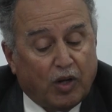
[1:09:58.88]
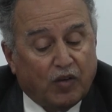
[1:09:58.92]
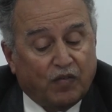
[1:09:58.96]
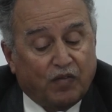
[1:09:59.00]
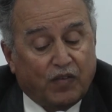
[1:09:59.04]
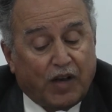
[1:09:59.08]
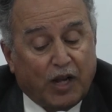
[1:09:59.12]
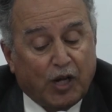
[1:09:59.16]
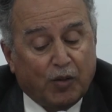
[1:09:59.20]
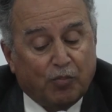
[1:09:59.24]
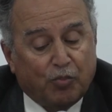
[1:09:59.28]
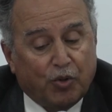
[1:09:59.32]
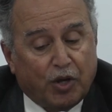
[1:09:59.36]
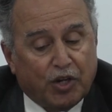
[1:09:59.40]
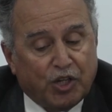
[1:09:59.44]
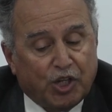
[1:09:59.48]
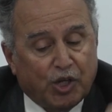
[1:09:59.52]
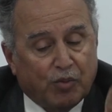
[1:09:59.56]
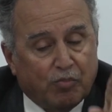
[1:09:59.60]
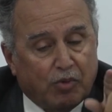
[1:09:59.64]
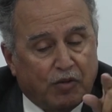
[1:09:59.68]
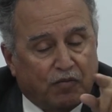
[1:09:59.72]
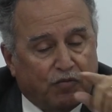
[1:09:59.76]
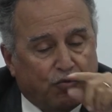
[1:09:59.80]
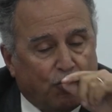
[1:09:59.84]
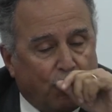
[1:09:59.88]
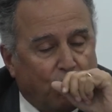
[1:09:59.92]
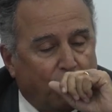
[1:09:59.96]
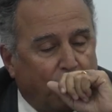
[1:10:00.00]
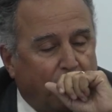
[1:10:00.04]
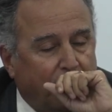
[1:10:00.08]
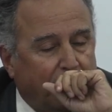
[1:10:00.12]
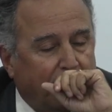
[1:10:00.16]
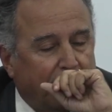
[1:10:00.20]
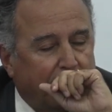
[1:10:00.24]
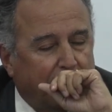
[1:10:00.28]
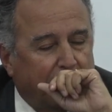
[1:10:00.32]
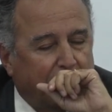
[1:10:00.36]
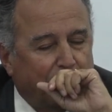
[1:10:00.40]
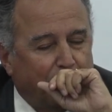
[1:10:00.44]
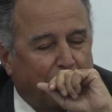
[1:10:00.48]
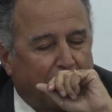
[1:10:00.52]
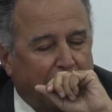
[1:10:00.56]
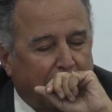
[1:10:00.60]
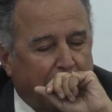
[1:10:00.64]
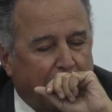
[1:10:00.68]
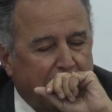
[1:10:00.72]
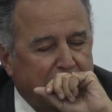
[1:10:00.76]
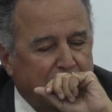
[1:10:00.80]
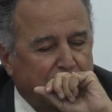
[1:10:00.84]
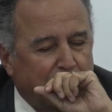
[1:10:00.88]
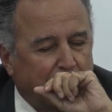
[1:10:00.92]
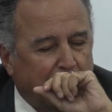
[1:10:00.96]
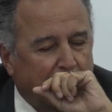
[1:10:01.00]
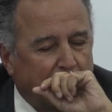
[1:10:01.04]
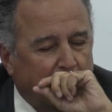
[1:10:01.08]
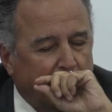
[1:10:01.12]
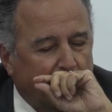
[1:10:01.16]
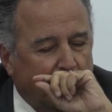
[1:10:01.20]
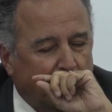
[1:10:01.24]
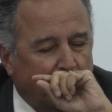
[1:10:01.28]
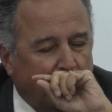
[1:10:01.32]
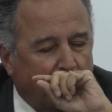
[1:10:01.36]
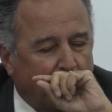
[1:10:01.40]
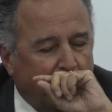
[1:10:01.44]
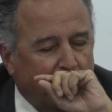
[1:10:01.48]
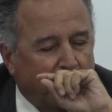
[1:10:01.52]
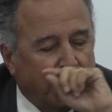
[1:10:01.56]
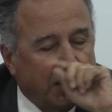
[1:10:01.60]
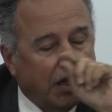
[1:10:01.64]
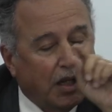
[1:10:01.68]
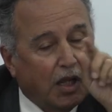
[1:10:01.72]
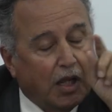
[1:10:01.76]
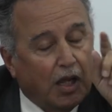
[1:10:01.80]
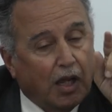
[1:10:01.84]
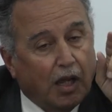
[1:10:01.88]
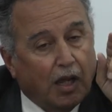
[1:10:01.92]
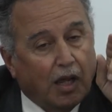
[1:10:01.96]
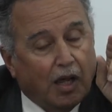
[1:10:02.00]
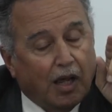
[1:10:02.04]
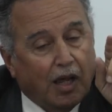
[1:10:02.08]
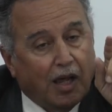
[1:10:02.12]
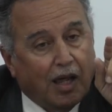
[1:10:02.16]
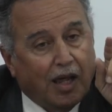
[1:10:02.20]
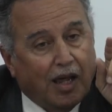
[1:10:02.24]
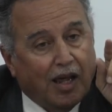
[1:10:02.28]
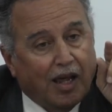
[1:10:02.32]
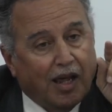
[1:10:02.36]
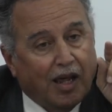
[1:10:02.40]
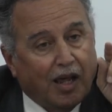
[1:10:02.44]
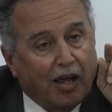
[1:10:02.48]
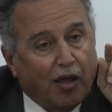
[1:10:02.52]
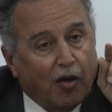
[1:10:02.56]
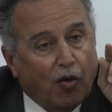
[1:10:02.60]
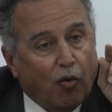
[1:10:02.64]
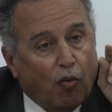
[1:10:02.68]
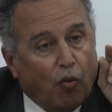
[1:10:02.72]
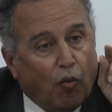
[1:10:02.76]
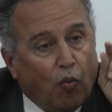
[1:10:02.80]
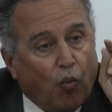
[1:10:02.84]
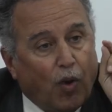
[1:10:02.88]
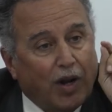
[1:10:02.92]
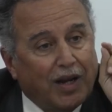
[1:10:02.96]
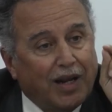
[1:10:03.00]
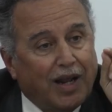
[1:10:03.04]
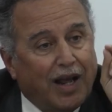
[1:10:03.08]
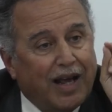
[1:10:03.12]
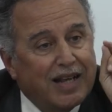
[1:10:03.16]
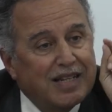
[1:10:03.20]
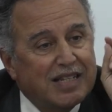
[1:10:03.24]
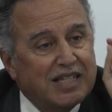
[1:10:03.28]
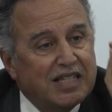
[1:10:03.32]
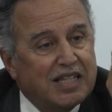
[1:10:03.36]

final point here before my last comment. What I